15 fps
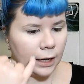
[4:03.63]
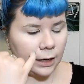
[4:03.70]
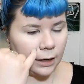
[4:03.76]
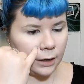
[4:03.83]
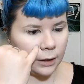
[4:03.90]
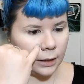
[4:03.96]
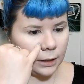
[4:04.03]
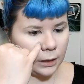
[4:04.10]

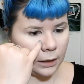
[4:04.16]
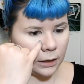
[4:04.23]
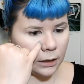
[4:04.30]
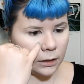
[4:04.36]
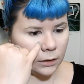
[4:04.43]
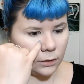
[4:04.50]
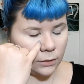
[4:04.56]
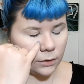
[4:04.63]
I
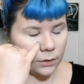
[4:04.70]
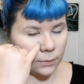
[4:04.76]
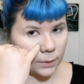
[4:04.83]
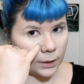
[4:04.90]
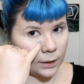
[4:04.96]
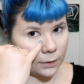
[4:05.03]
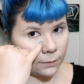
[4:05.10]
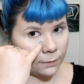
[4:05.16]
used to
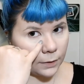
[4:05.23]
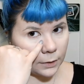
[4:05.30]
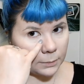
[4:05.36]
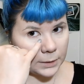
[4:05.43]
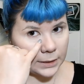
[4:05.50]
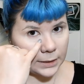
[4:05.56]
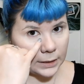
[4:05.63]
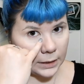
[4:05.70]
work at a
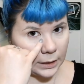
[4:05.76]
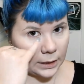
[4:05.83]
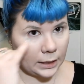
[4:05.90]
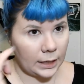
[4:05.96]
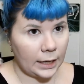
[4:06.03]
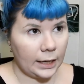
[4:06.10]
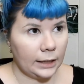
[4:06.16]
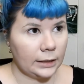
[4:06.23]

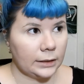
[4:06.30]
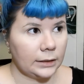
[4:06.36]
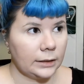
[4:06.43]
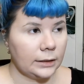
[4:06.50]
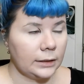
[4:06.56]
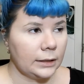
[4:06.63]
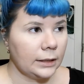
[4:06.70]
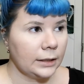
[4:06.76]
pharmacy
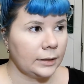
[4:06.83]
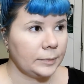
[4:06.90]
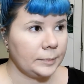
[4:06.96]
and